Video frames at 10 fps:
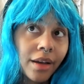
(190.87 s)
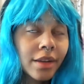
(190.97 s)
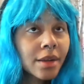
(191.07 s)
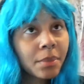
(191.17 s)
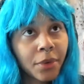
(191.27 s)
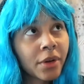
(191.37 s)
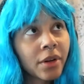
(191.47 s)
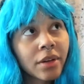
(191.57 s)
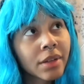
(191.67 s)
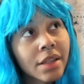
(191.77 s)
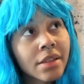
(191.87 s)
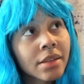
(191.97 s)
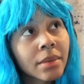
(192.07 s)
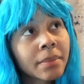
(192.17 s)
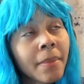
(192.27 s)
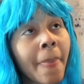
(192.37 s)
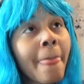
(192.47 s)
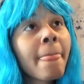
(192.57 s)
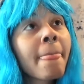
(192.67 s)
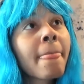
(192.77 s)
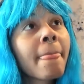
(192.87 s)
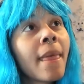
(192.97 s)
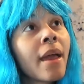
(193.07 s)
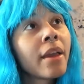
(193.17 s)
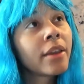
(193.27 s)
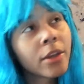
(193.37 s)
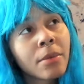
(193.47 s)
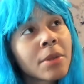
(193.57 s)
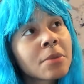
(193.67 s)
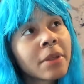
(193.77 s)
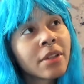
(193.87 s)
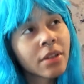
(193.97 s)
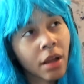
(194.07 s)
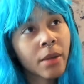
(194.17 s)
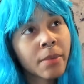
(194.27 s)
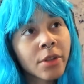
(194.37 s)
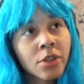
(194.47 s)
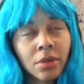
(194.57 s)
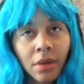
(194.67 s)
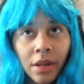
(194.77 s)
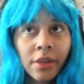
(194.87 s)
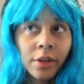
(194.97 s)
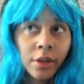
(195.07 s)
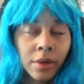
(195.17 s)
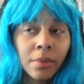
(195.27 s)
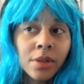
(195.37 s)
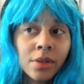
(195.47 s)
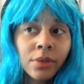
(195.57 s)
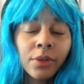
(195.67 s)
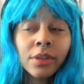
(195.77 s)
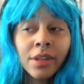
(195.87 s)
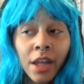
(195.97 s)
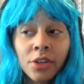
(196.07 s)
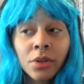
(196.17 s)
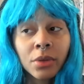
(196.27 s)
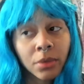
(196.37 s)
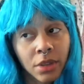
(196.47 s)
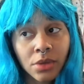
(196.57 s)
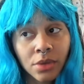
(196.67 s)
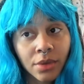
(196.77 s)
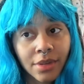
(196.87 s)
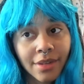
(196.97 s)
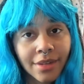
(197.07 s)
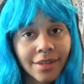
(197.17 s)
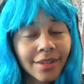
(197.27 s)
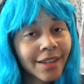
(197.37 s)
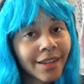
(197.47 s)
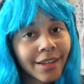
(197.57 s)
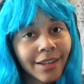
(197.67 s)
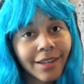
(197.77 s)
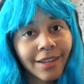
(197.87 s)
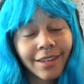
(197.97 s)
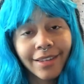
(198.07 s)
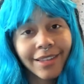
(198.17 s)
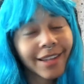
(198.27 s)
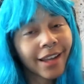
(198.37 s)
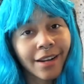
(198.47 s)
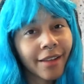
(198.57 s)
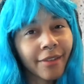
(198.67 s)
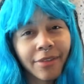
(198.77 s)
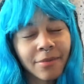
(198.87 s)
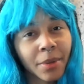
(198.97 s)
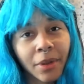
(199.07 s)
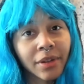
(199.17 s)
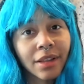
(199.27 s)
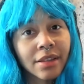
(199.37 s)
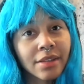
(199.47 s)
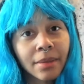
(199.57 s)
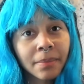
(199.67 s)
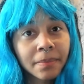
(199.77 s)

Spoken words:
Imperialism. Humans being garbage to other humans for natural resources. Gotta love imperialism.